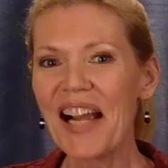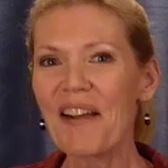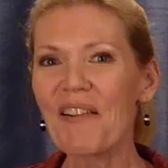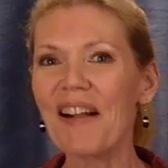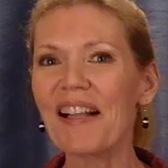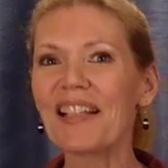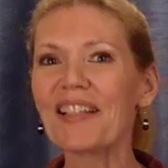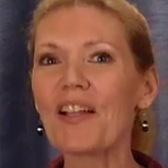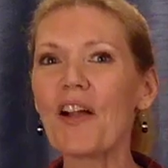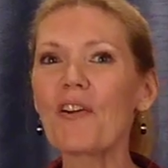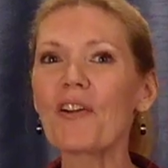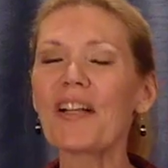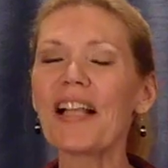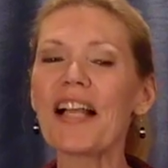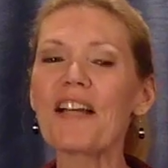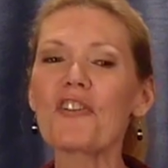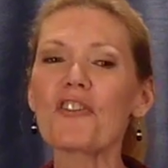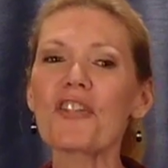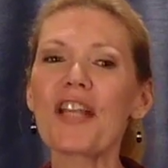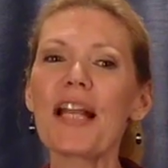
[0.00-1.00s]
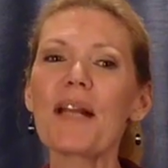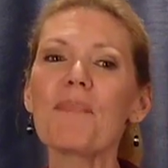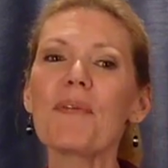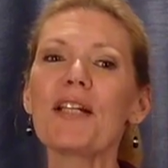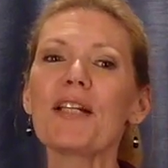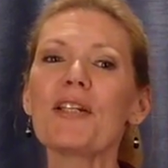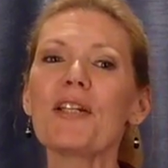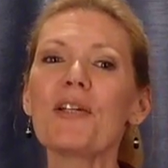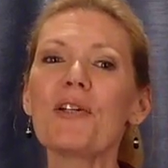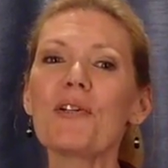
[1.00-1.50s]
Well, in local
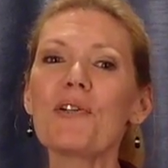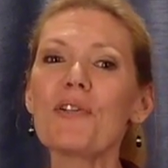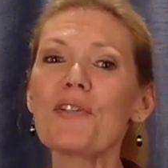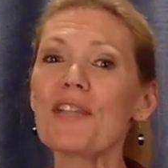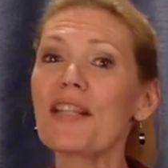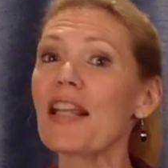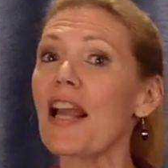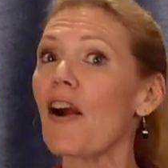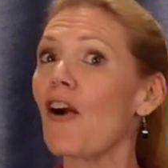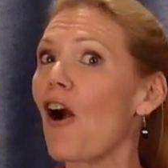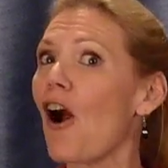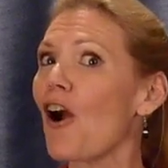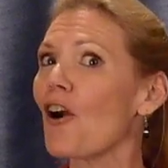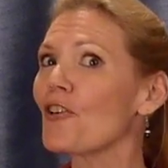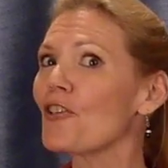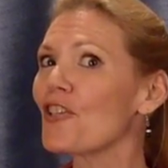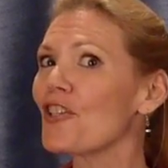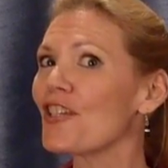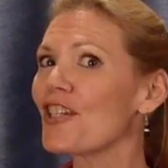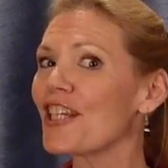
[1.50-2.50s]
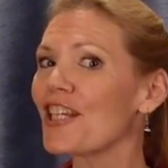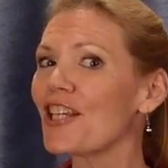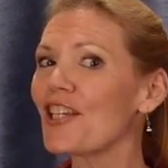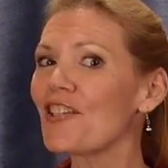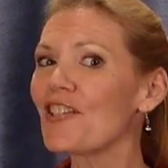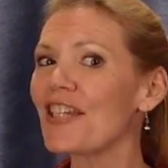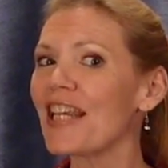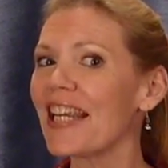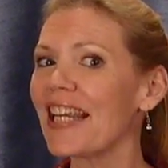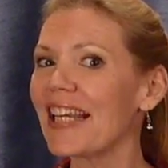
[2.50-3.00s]
entertainment news, there are
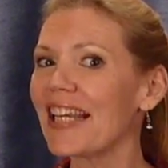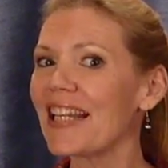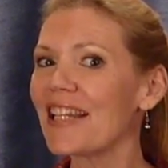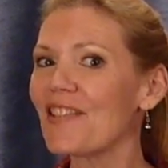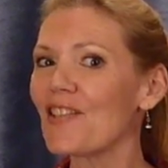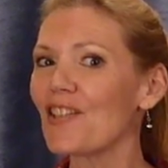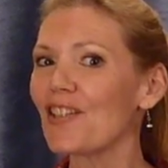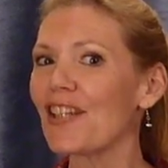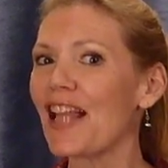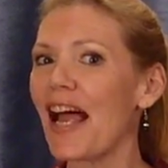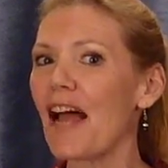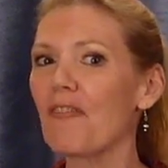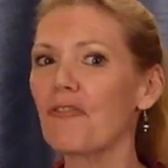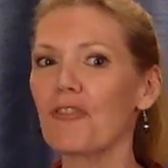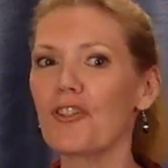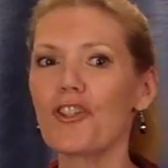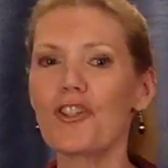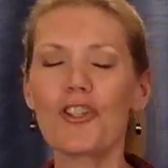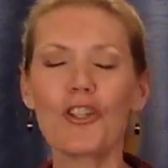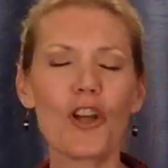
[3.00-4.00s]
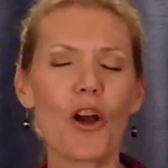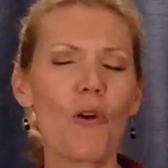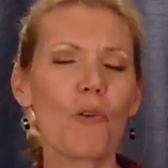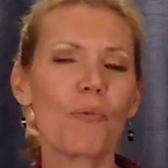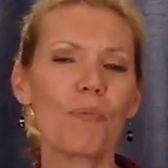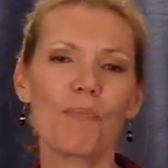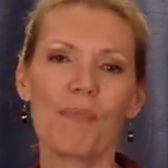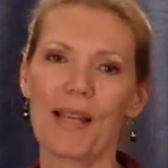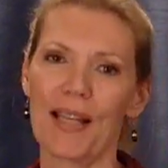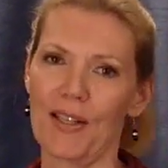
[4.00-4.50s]
still tickets left.
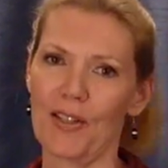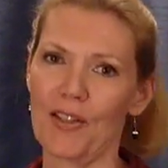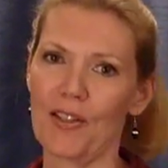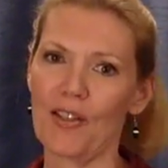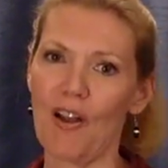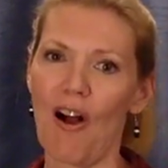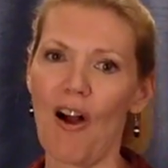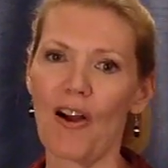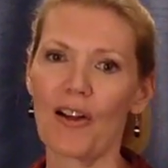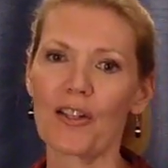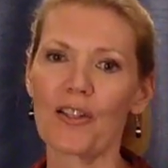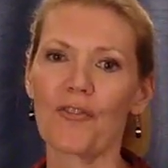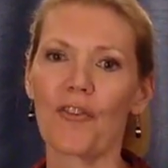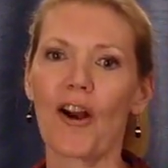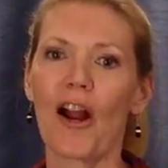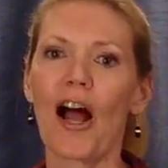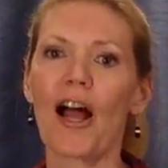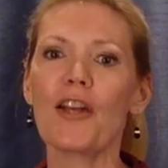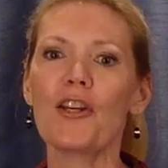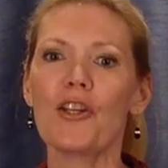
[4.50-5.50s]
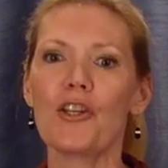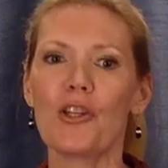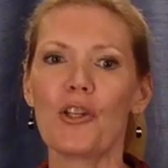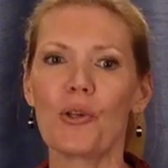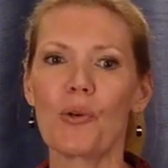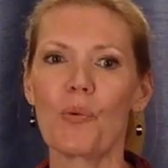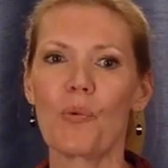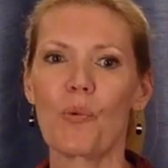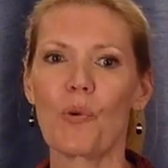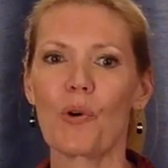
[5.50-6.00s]
Don't miss Songs for a
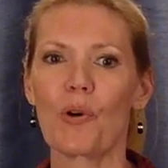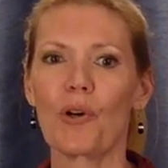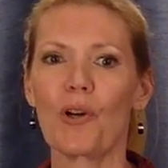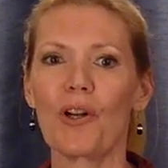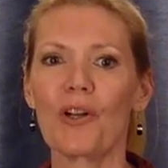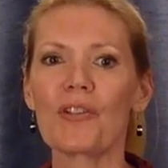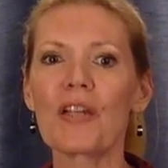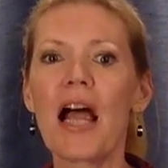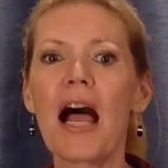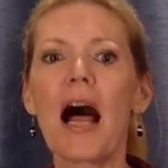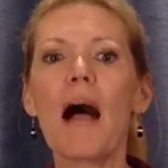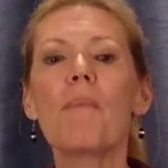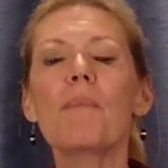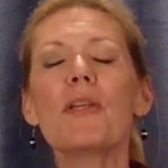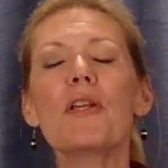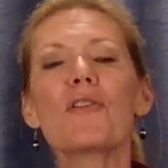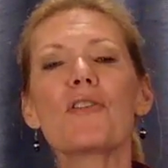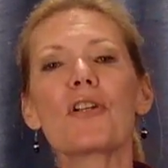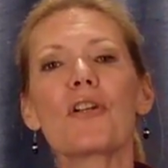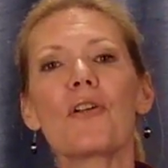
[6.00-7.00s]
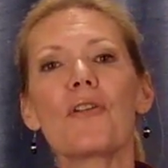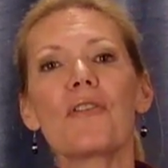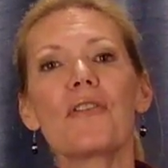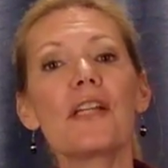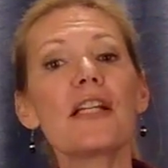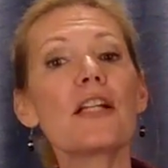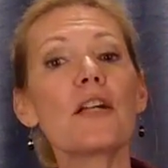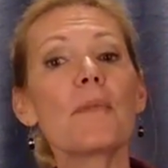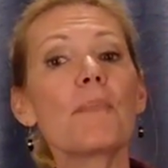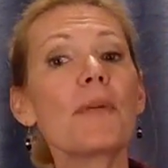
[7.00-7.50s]
New World, a musical
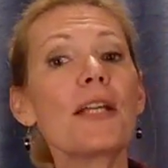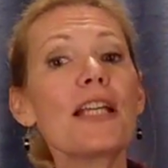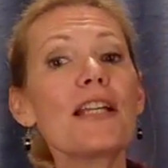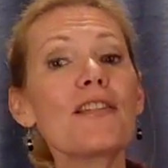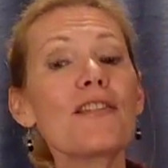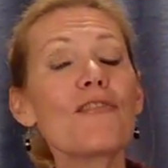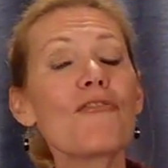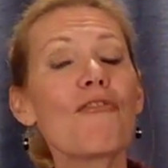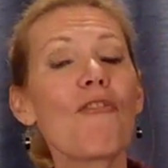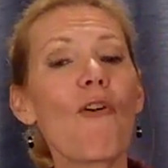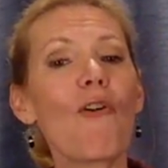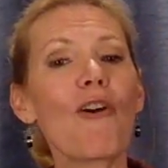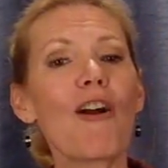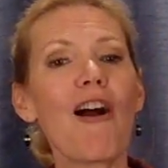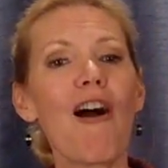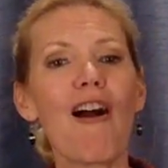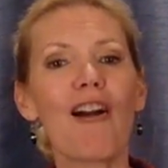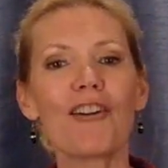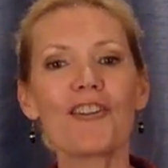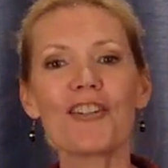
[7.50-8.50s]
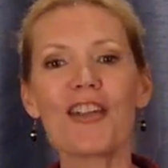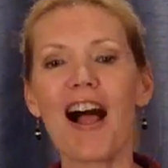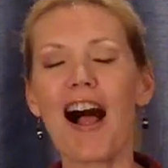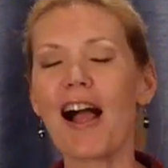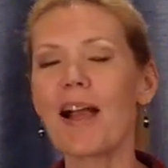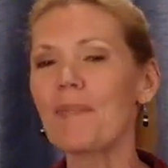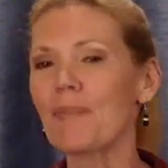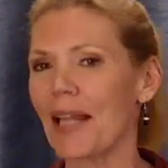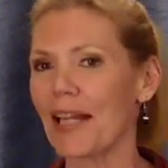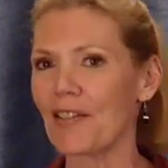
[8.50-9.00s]
theater piece for our
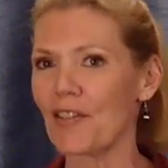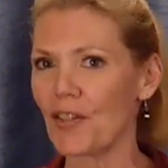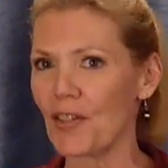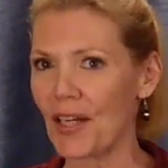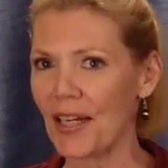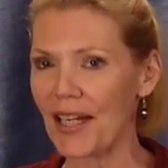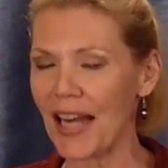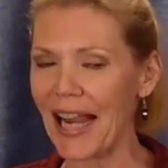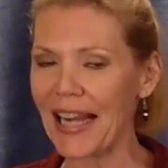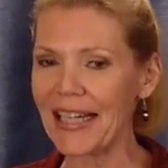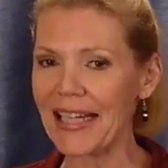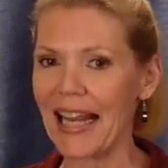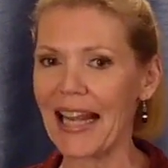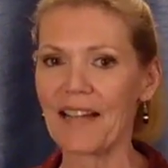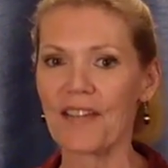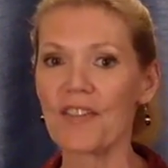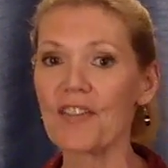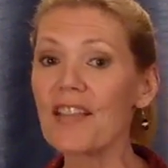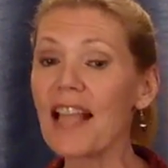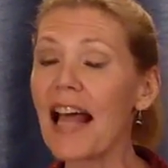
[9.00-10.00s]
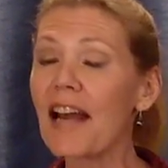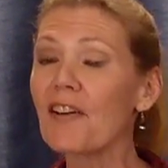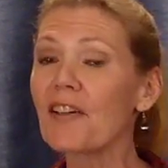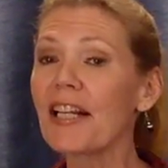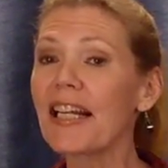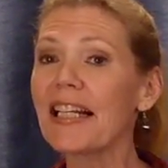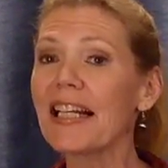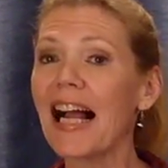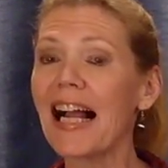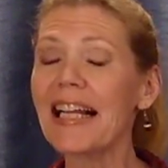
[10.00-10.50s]
time. That's tonight and
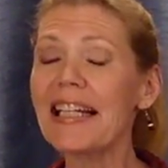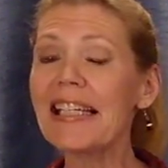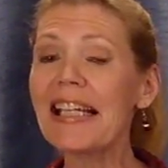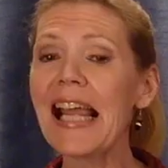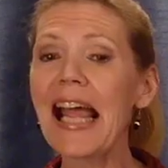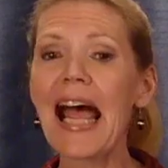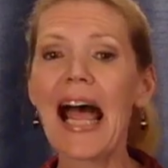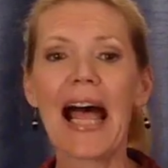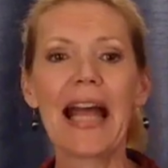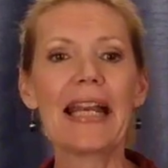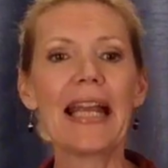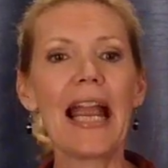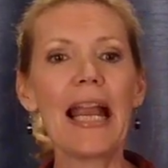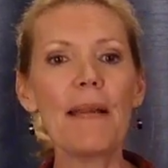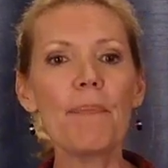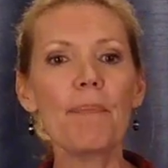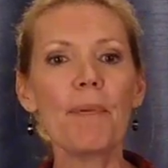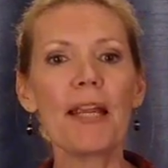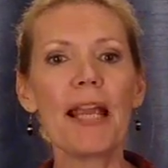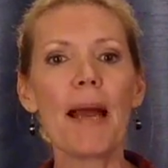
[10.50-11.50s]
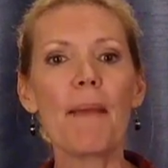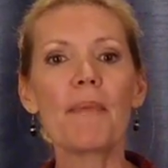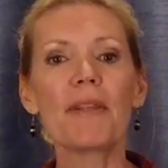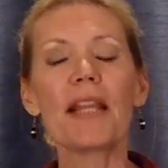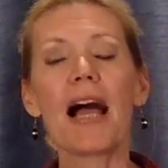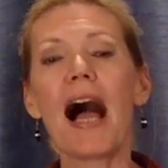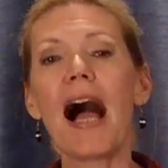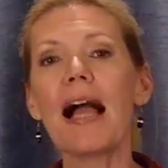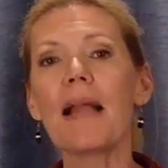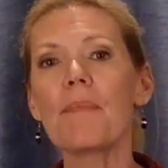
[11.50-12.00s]
Saturday night at 8 p.m. at
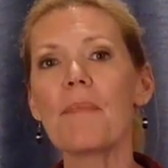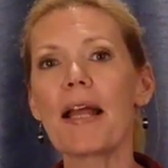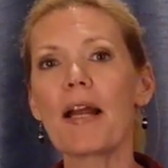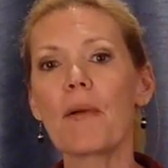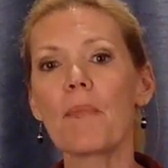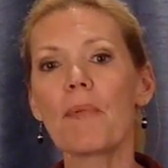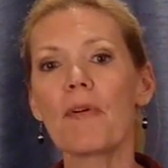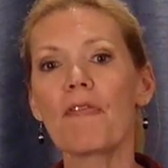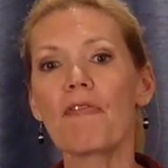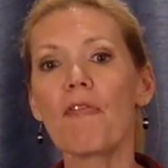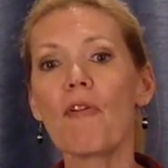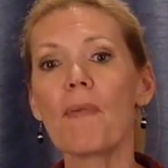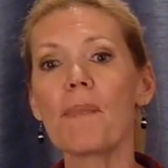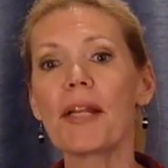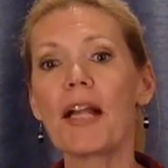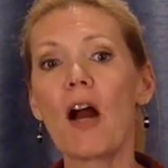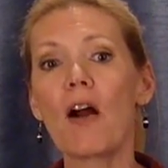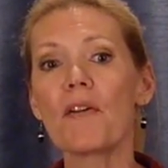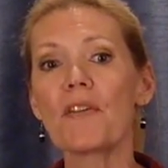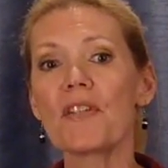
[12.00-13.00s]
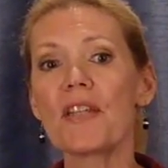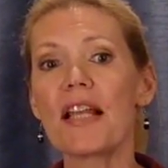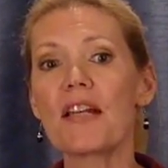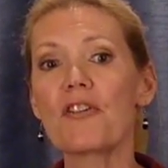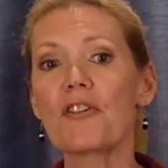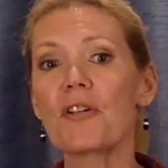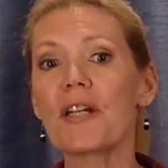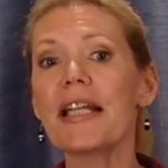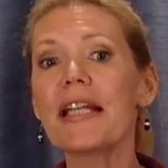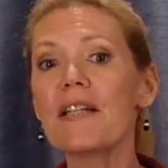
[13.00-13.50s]
the High Meadow Performing Arts
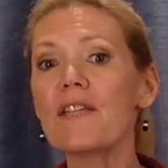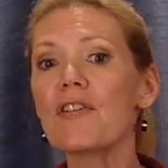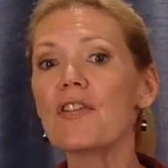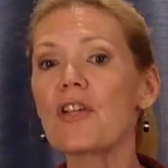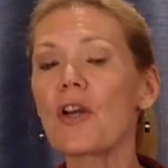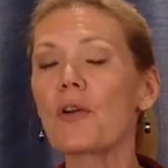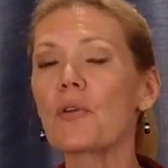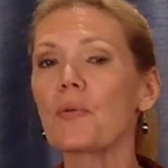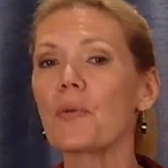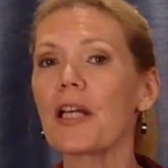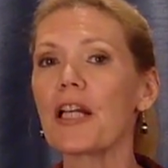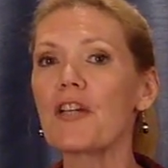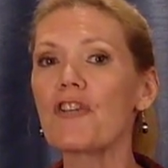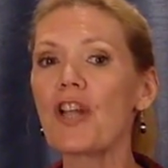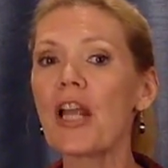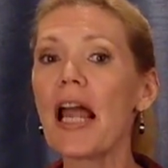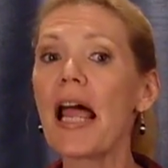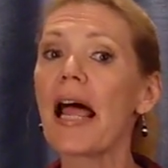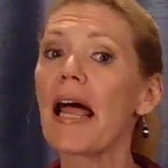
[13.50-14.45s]
Center in Stone Ridge.